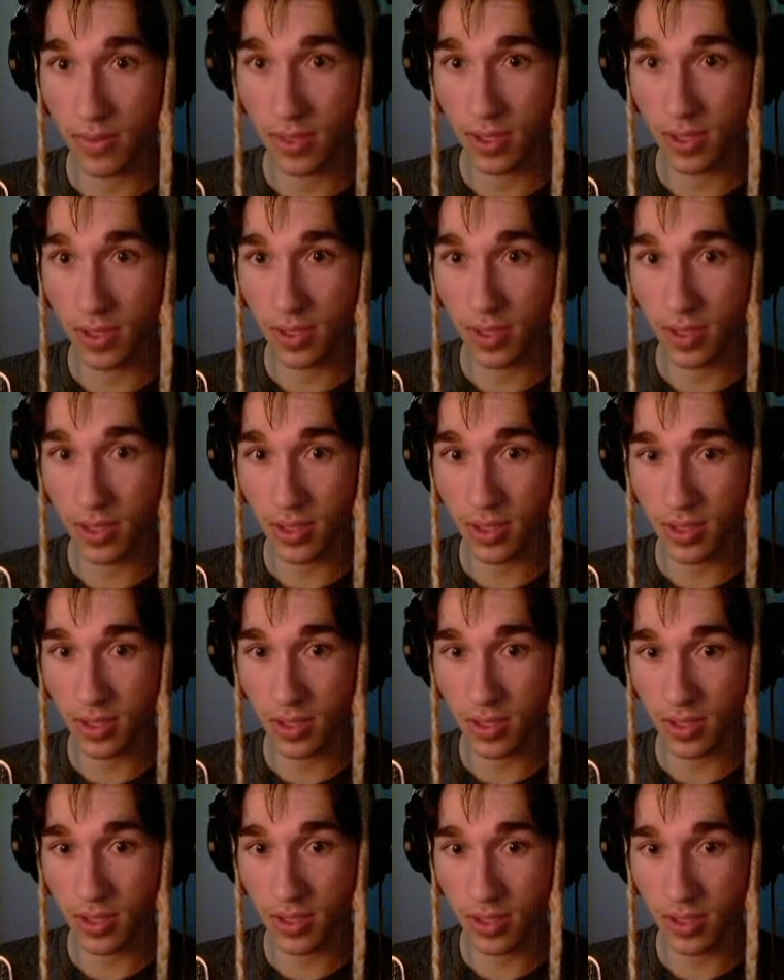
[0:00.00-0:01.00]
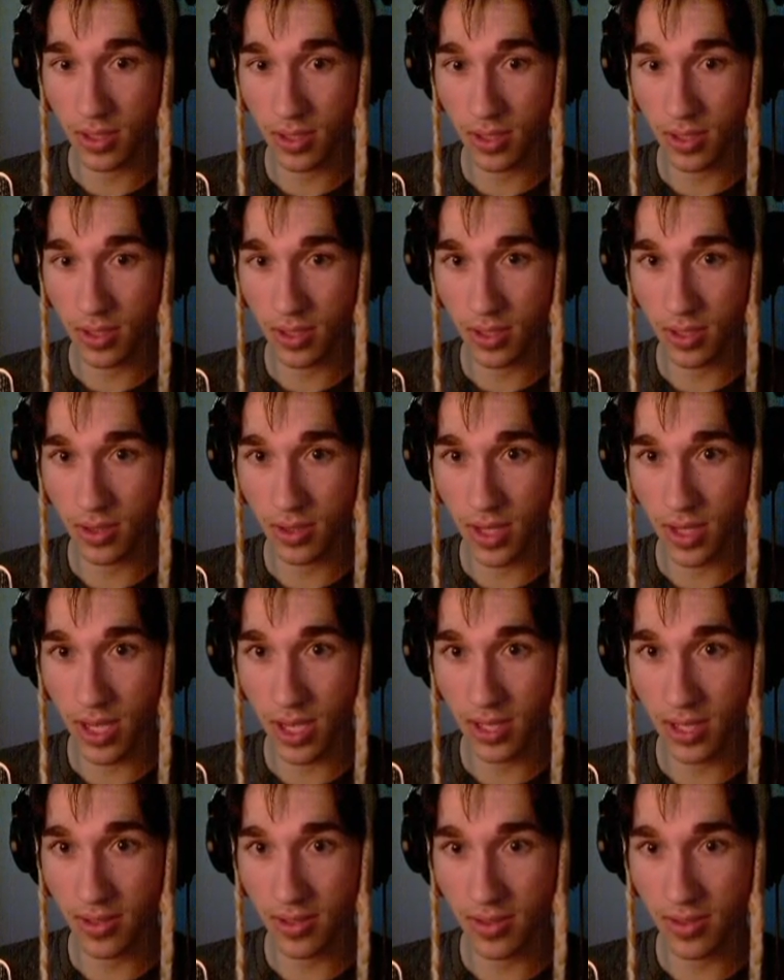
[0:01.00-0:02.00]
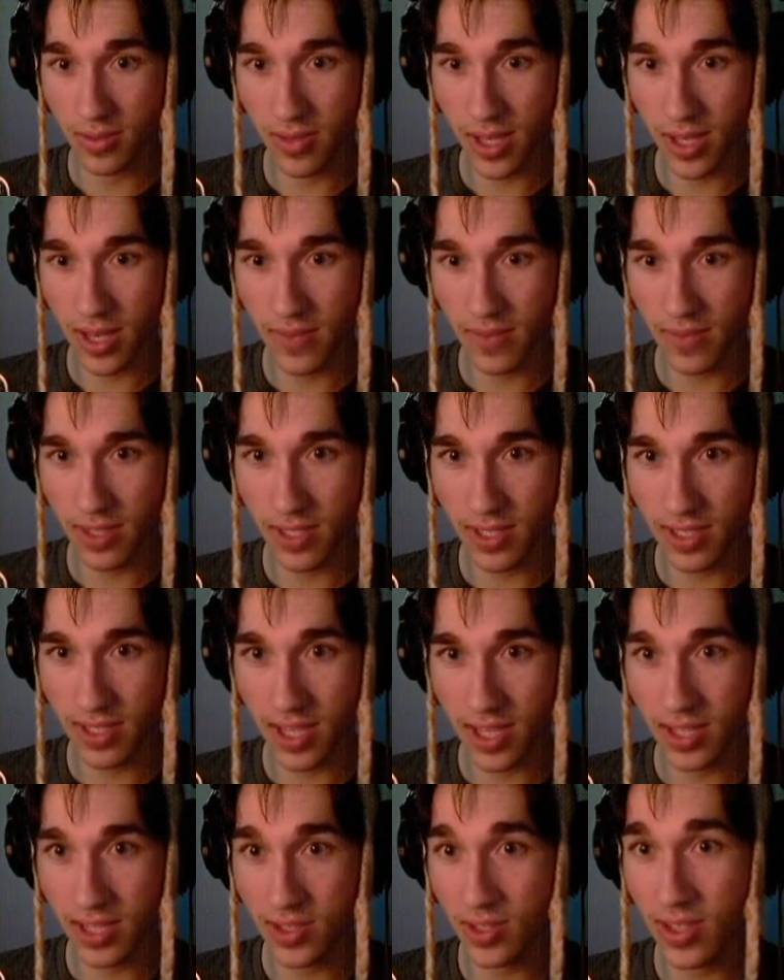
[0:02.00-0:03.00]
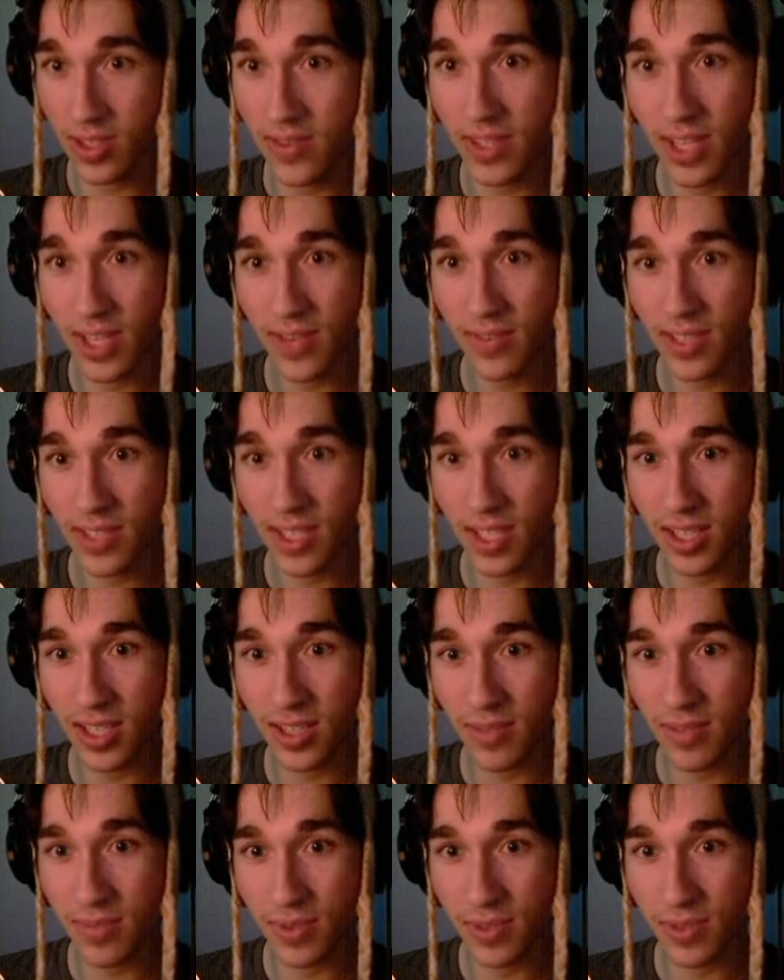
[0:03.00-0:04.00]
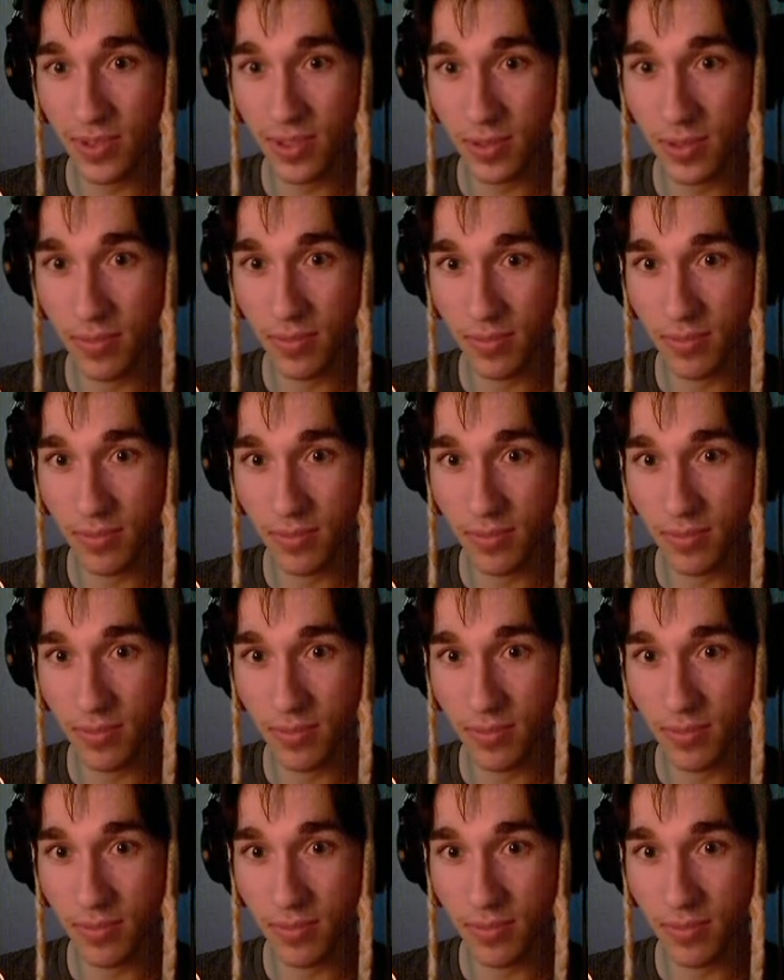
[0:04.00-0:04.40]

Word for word: Uh, great. Do I have any? I don't even have a sanity potion.